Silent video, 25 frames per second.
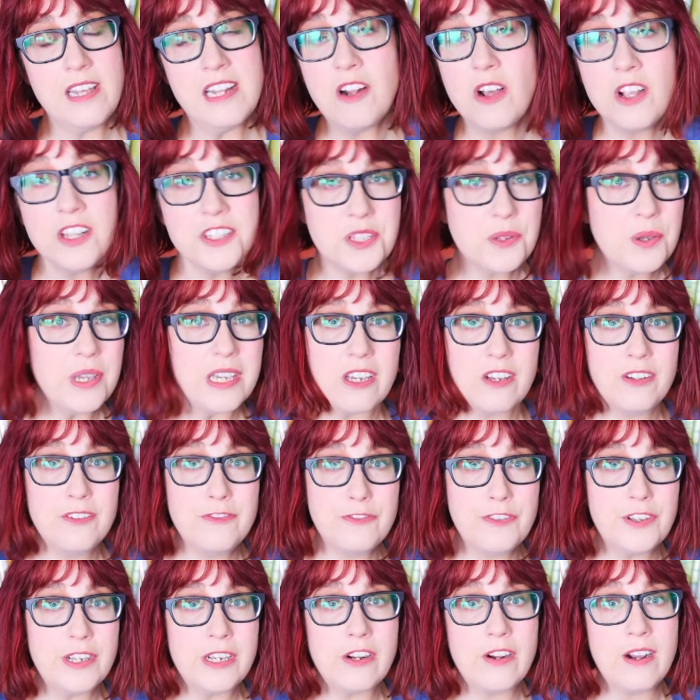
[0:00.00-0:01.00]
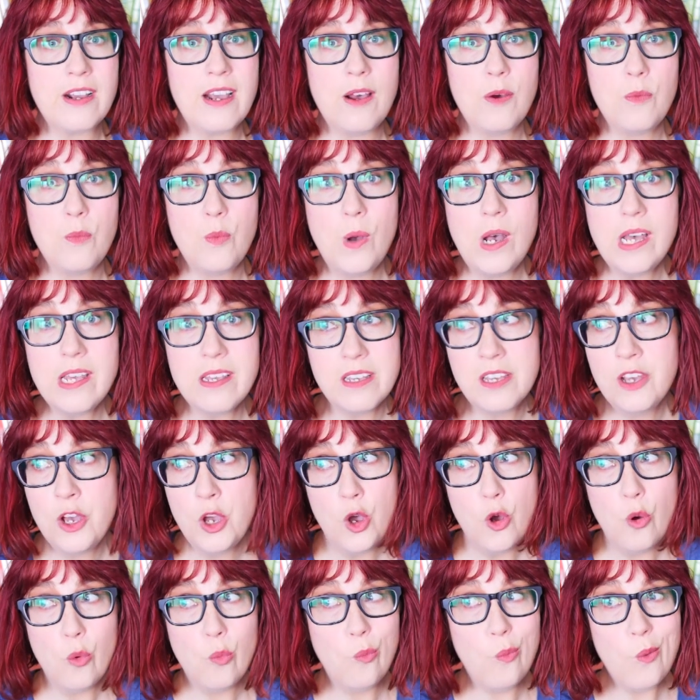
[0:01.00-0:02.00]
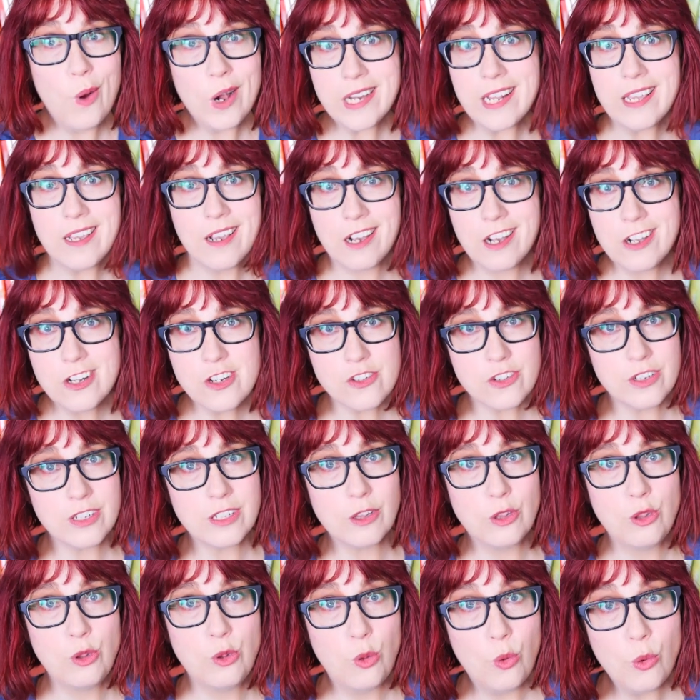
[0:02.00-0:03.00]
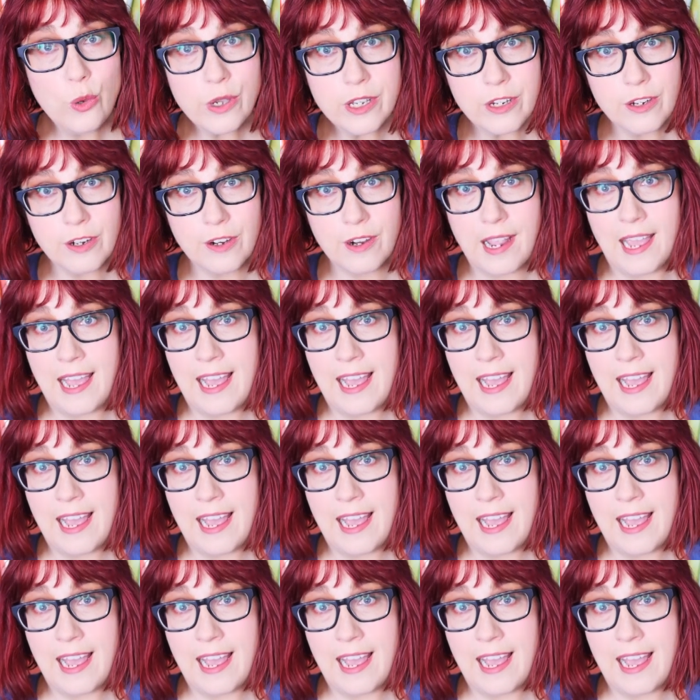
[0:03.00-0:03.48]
And also, I couldn't figure out what 1-800-lawyer